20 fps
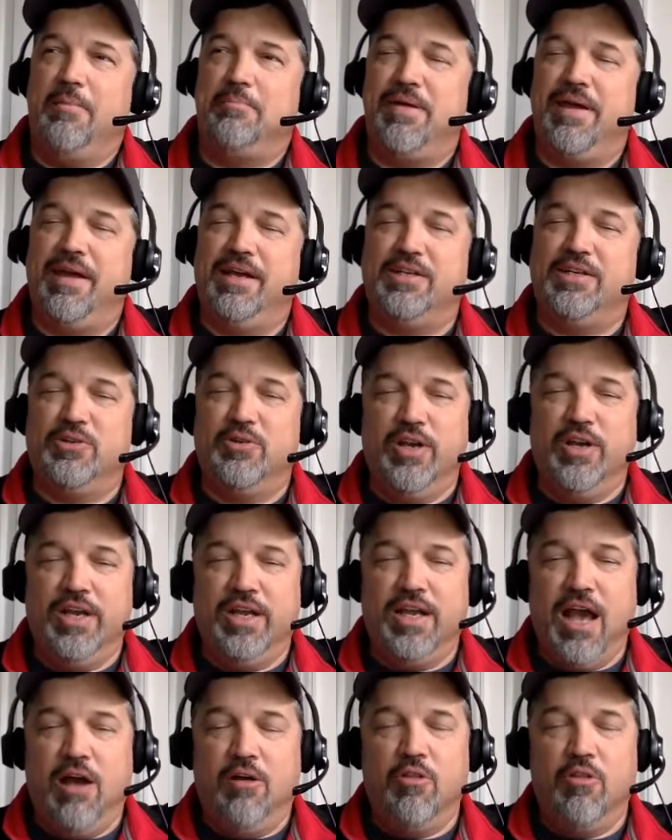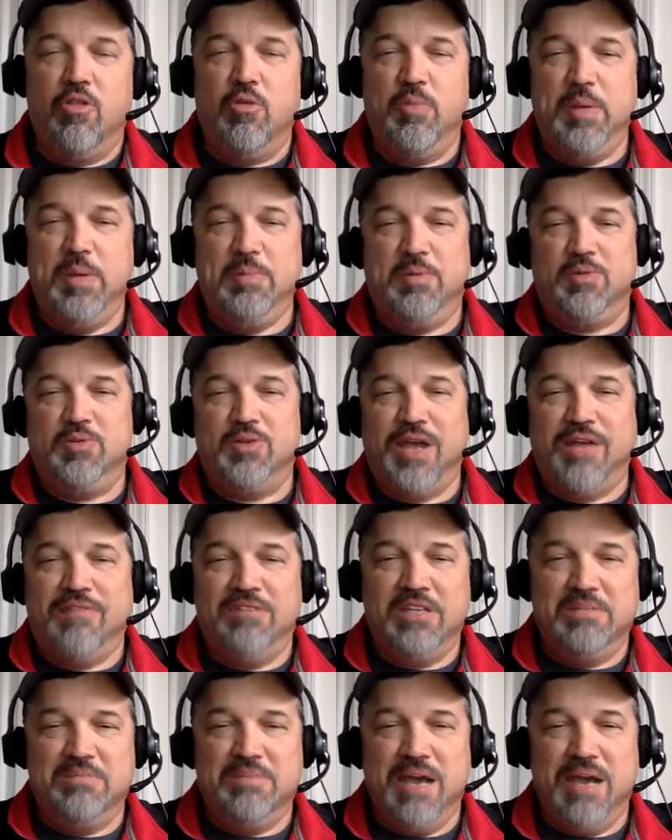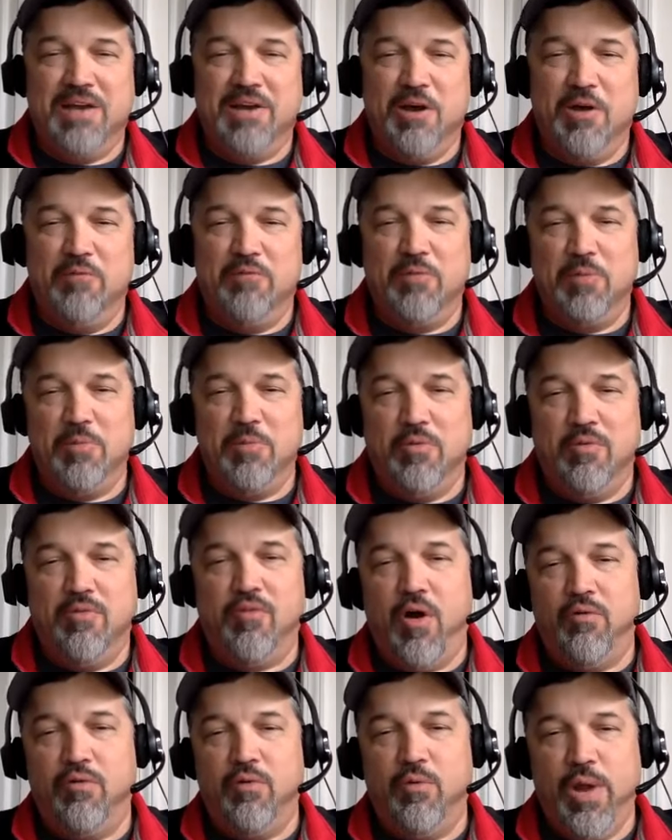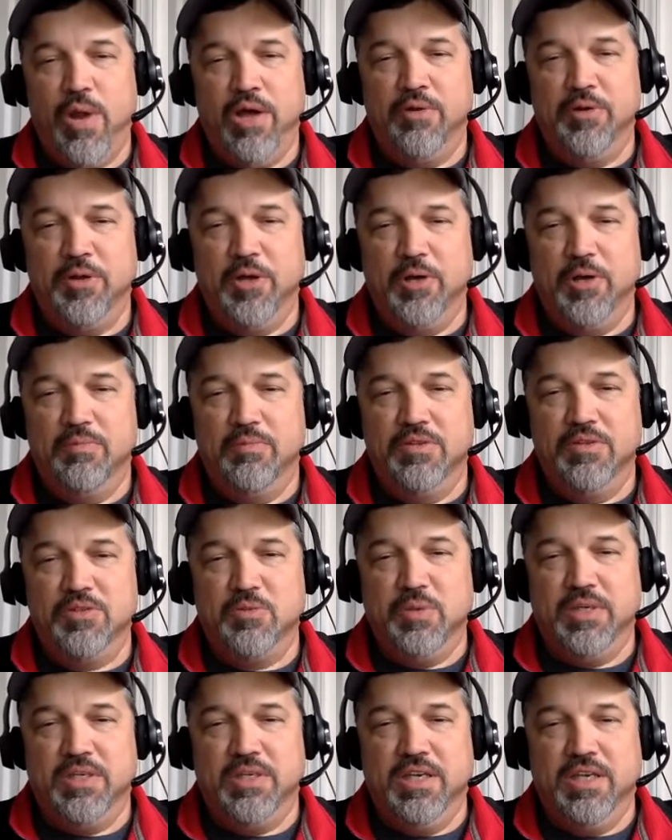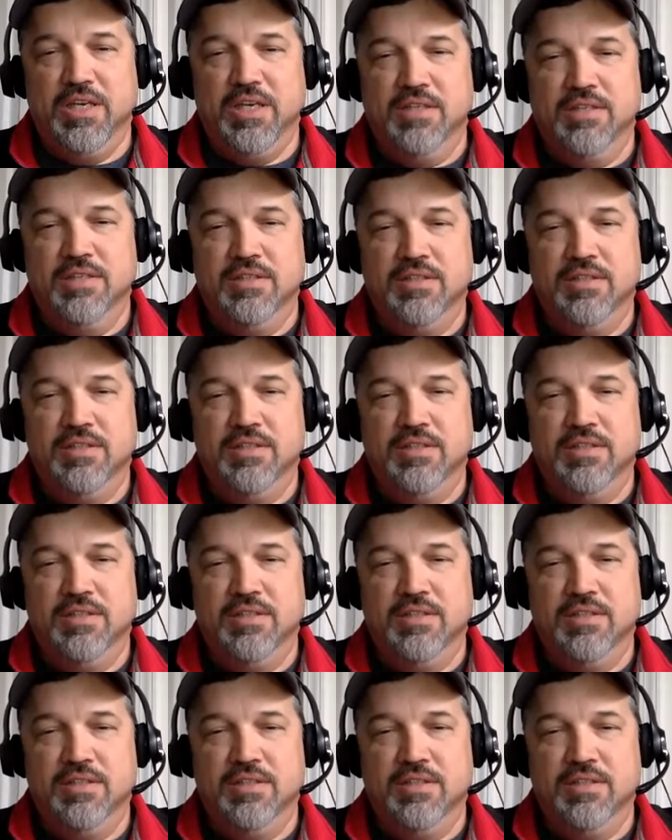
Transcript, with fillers: picturing all of the people traveling back home from the Revolver Roundup this weekend.